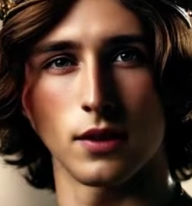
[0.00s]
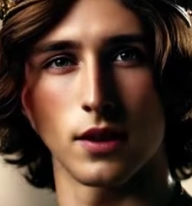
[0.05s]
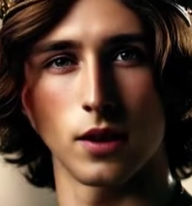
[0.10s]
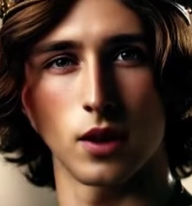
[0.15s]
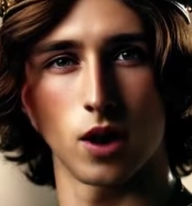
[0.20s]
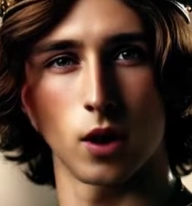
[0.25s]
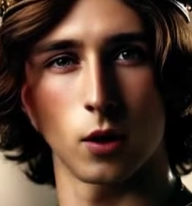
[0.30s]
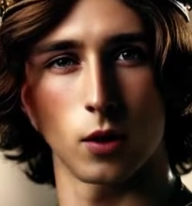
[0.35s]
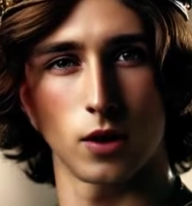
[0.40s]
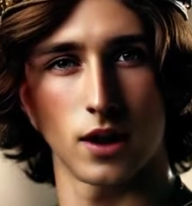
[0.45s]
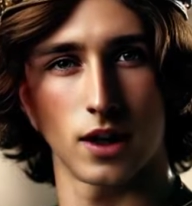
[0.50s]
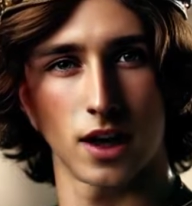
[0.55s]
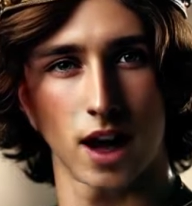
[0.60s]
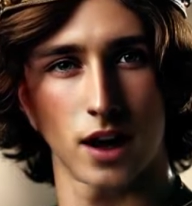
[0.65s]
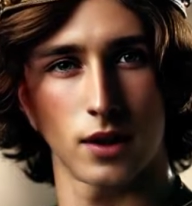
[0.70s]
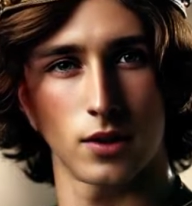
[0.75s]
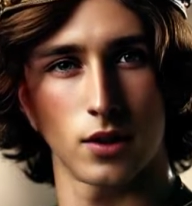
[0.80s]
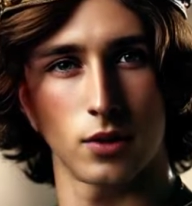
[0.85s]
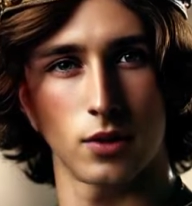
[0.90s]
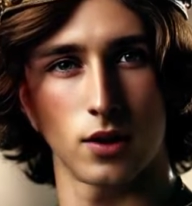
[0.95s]
The unity
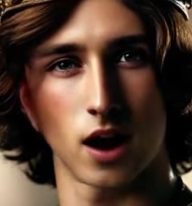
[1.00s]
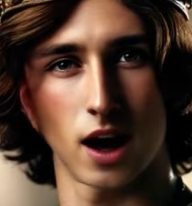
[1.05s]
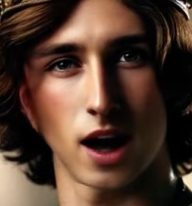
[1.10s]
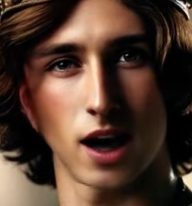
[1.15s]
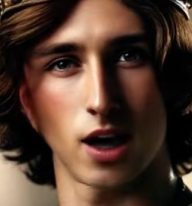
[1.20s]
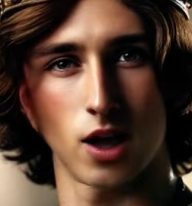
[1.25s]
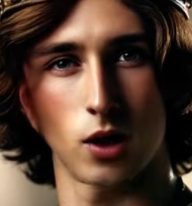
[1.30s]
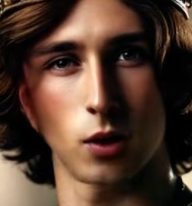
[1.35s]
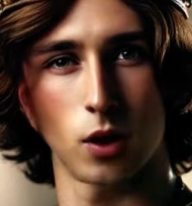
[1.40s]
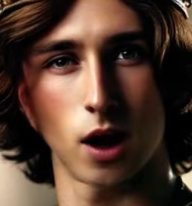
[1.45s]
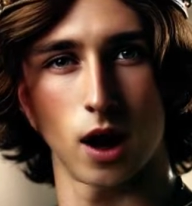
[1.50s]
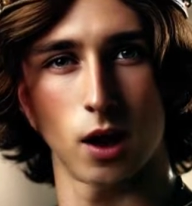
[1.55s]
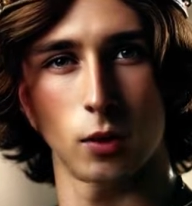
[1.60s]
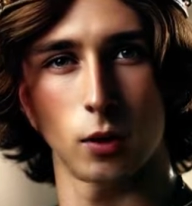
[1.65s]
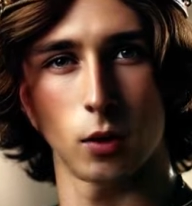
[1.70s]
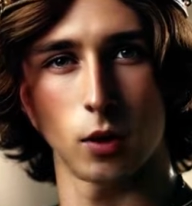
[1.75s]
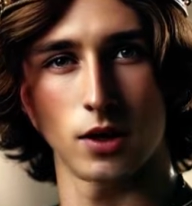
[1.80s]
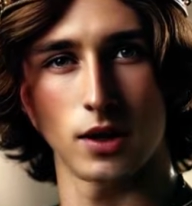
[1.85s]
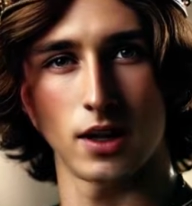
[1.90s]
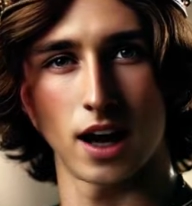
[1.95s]
of the Frankish
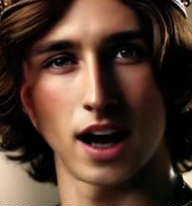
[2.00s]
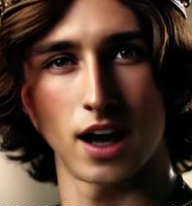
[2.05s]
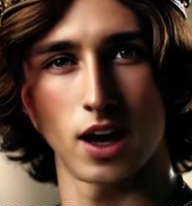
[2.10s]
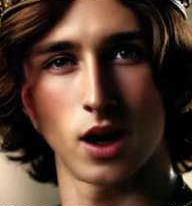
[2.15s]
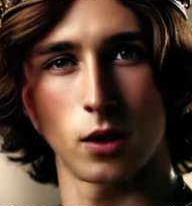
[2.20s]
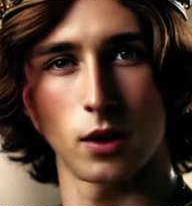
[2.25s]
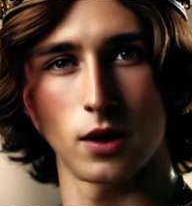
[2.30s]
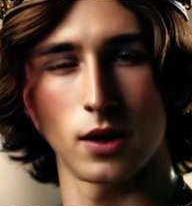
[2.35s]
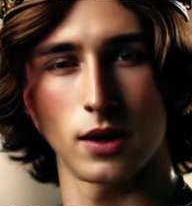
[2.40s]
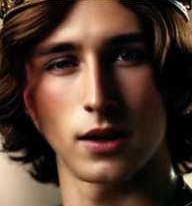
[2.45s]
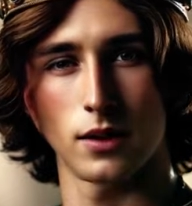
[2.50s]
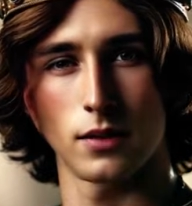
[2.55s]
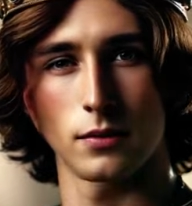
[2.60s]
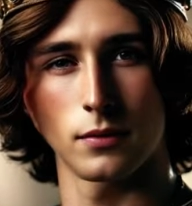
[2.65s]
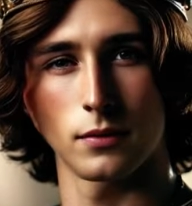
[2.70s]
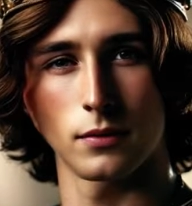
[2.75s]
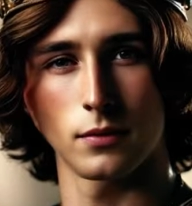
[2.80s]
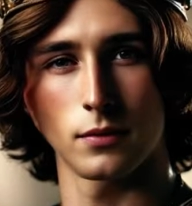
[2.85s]
realm was tenuous,